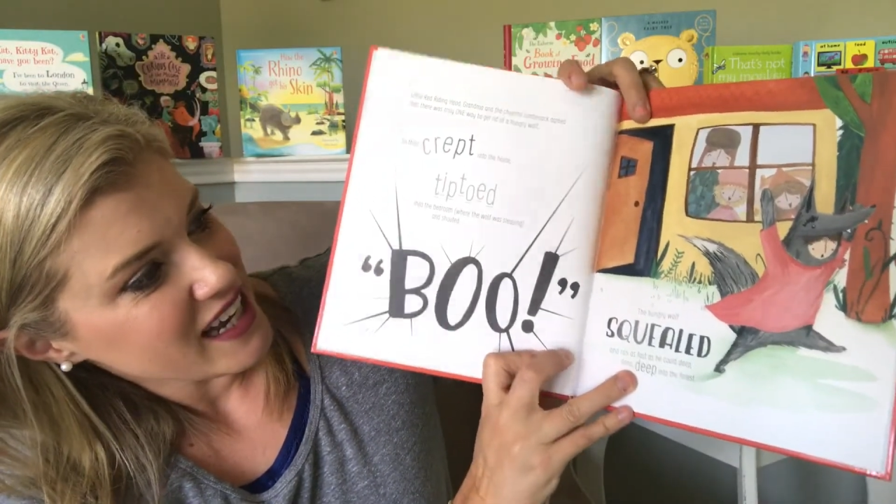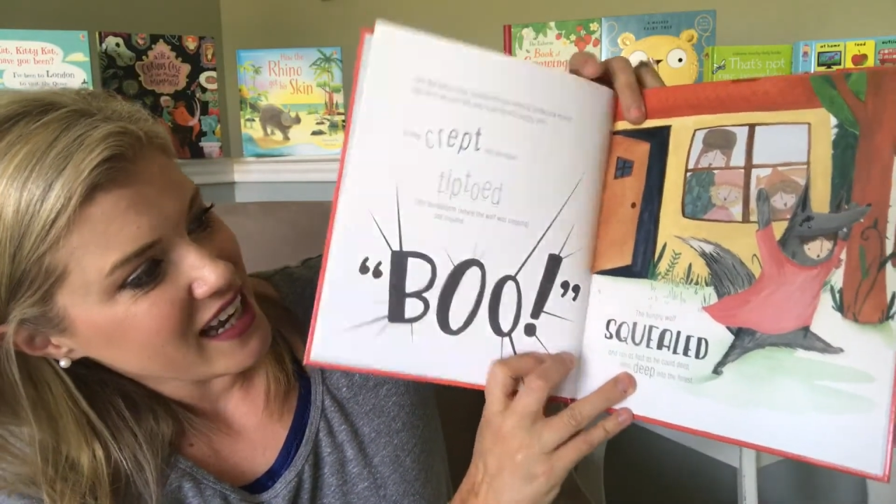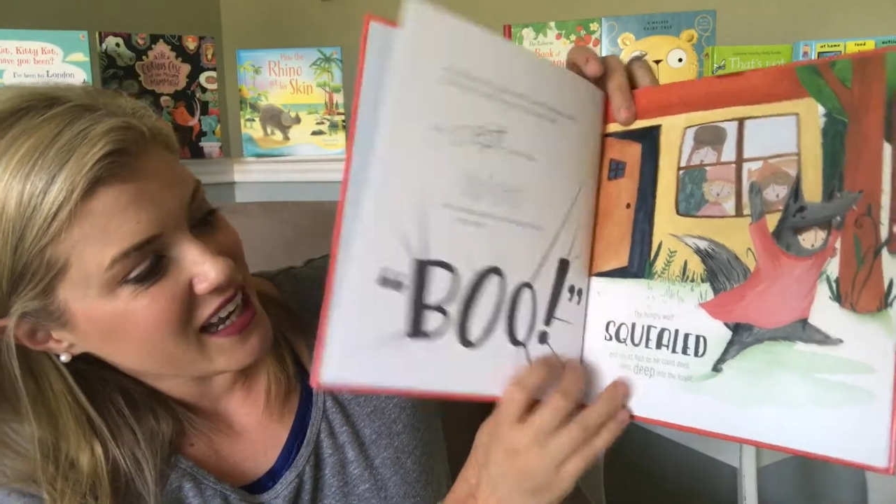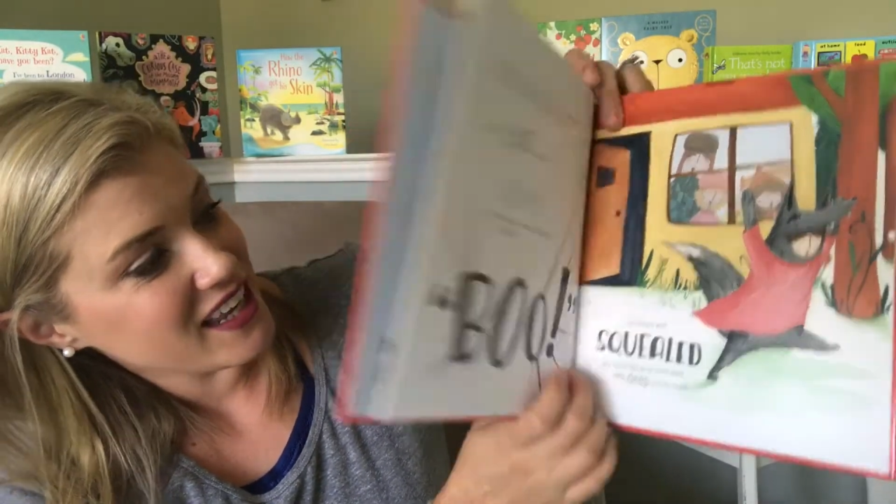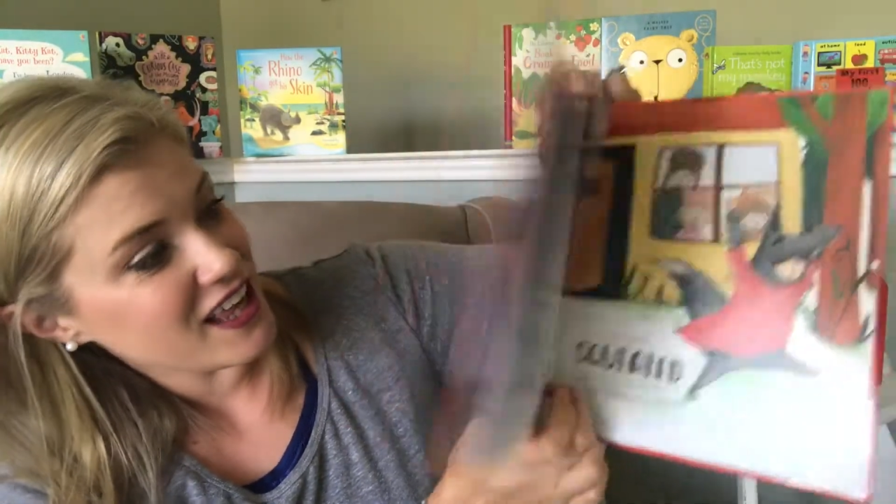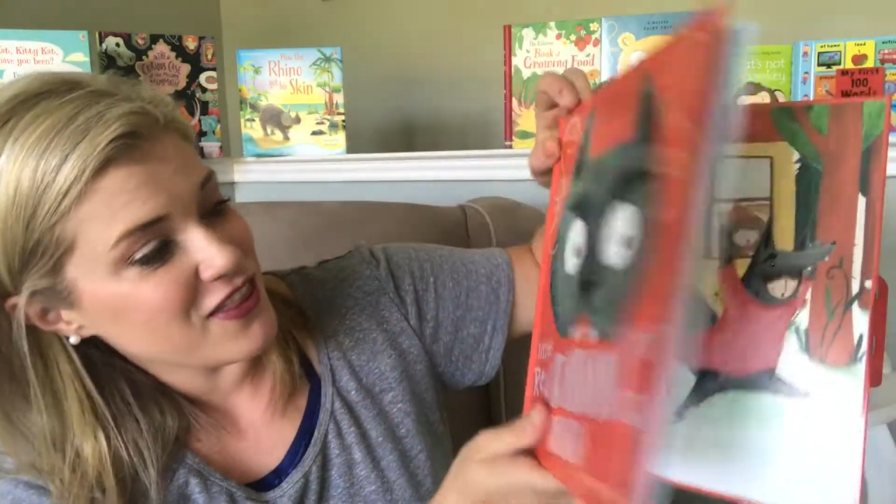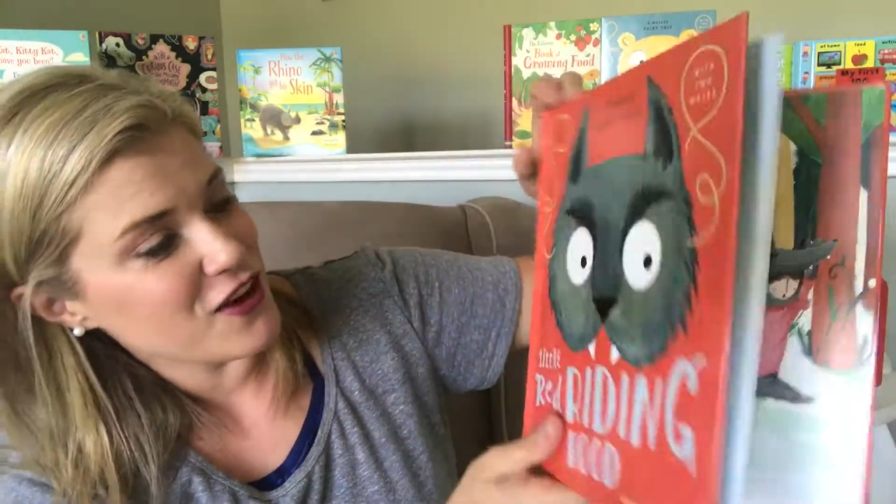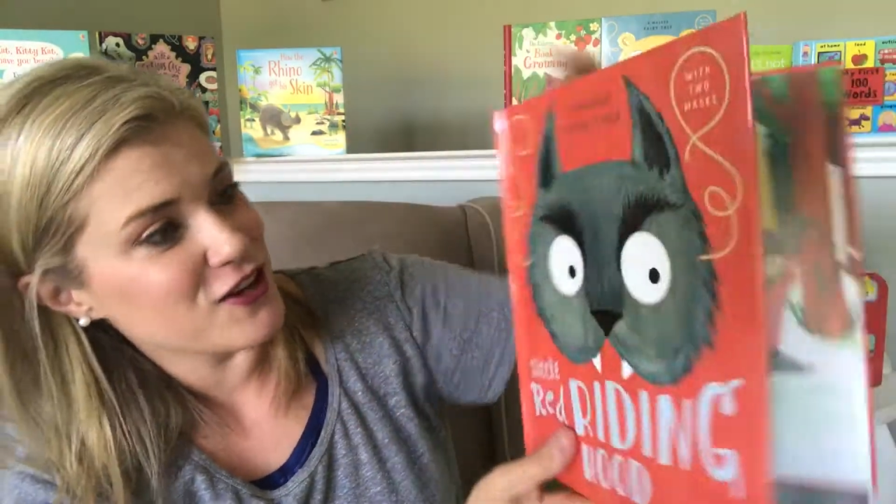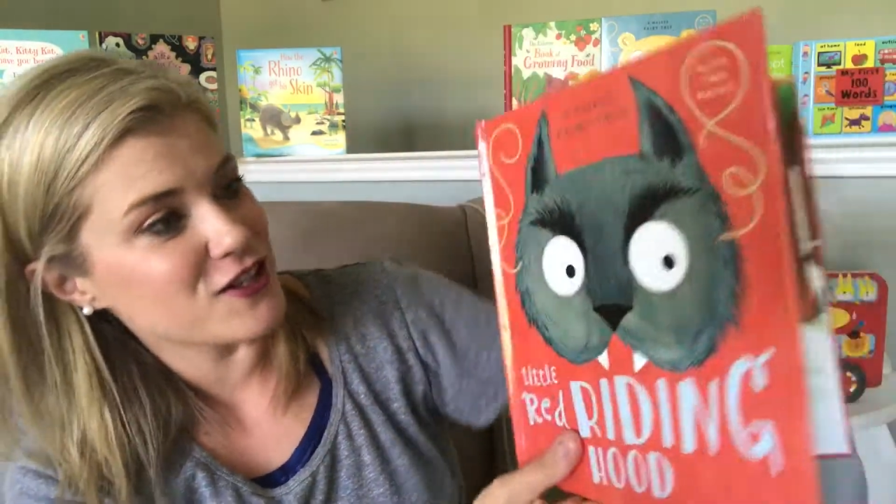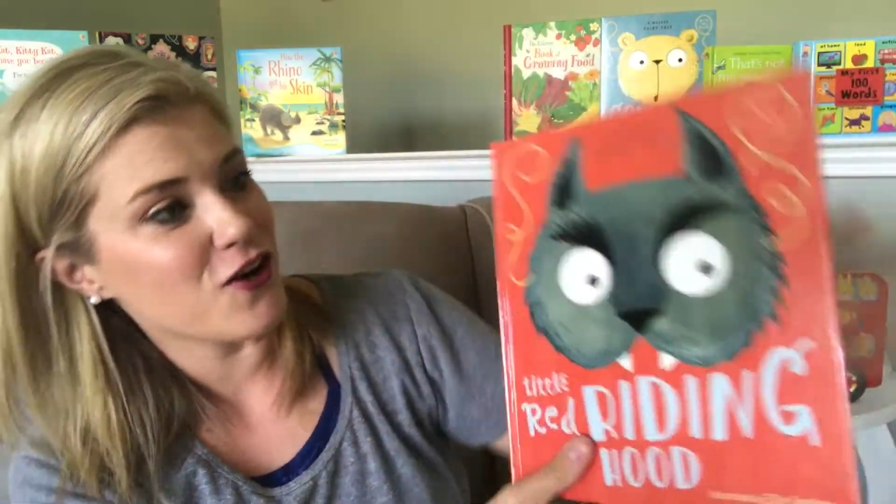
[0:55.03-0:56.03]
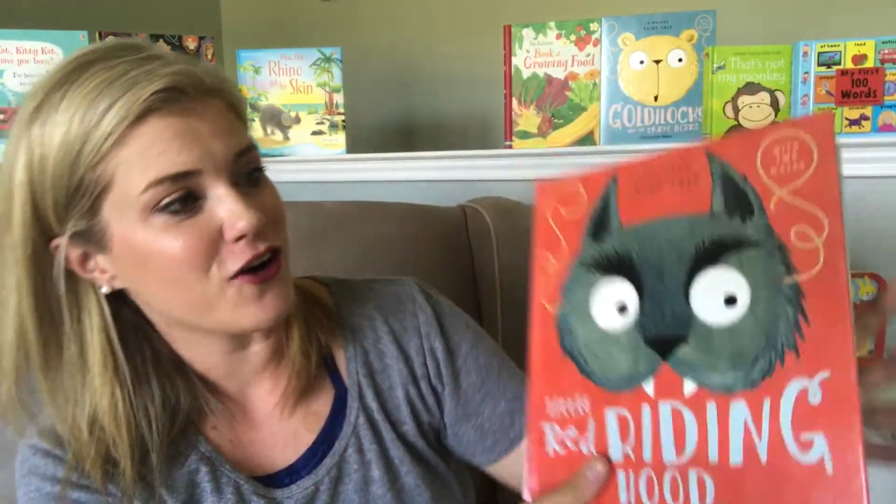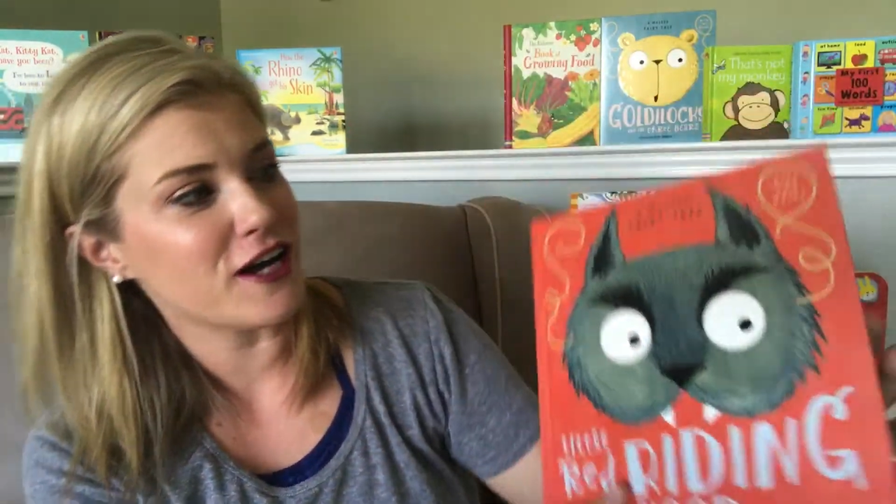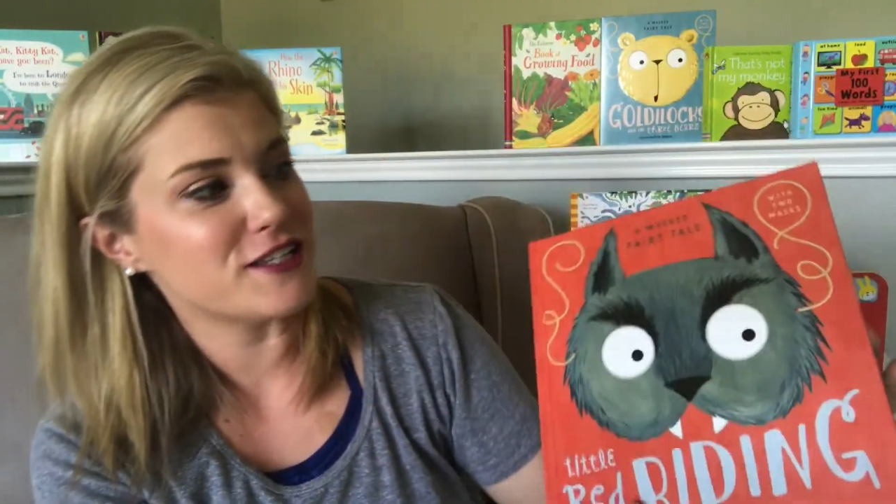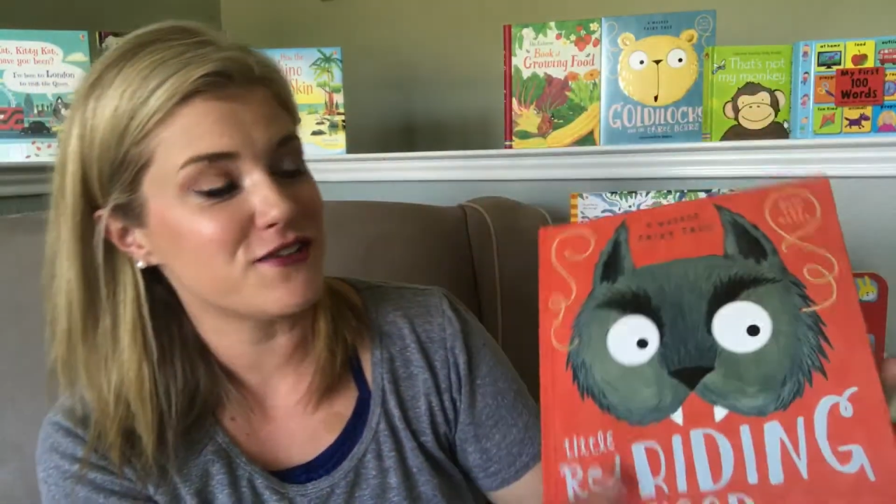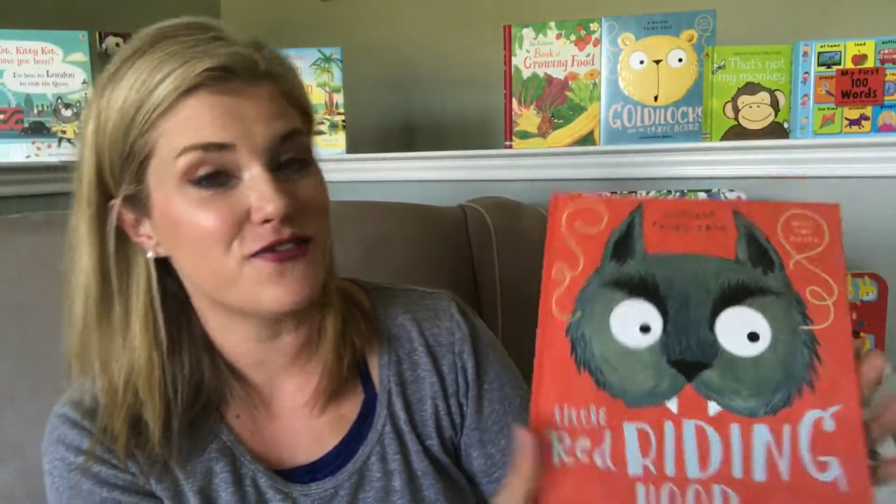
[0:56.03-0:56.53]
And there's all
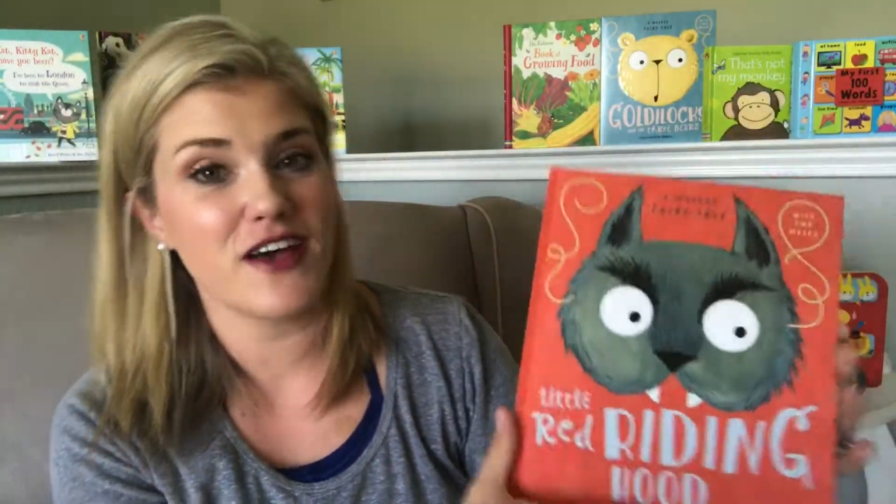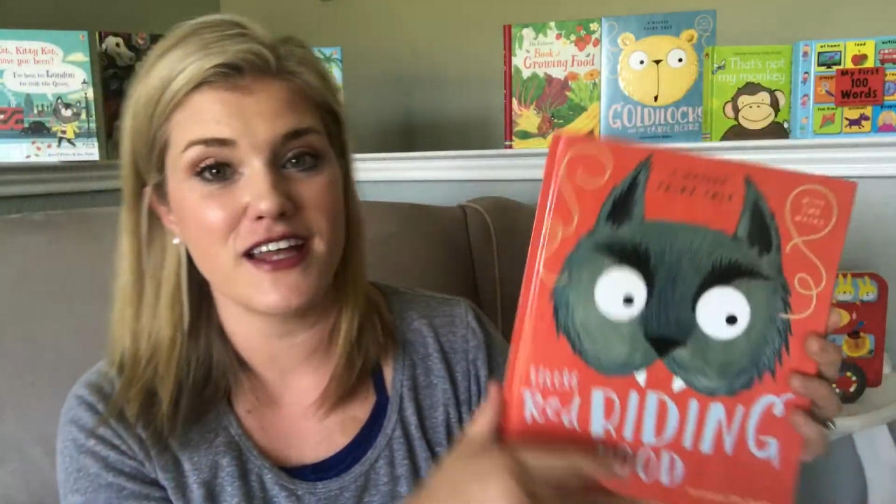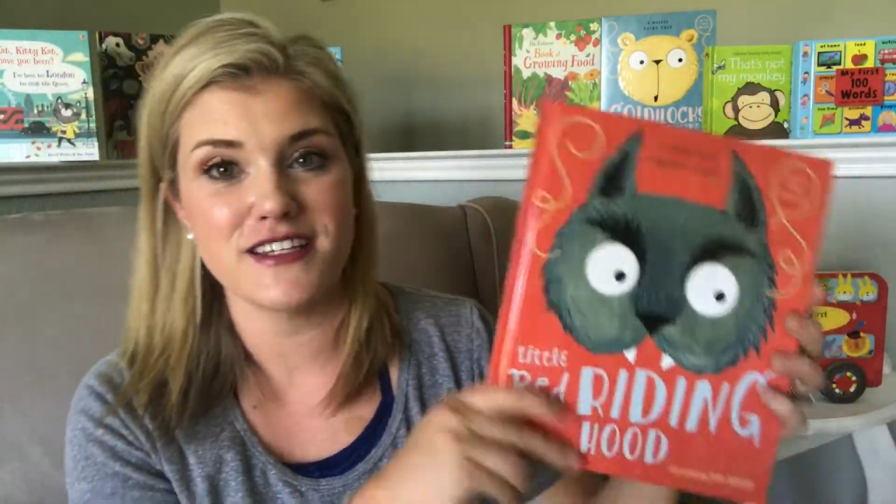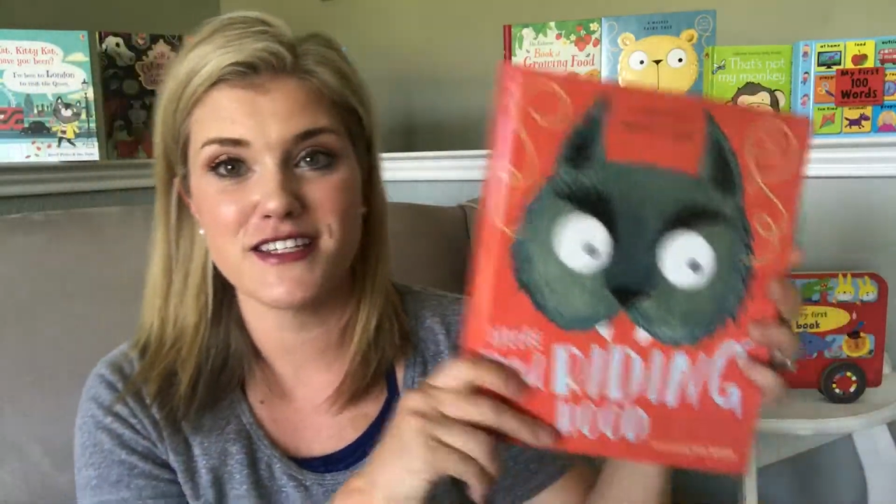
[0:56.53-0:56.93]
kinds of fun.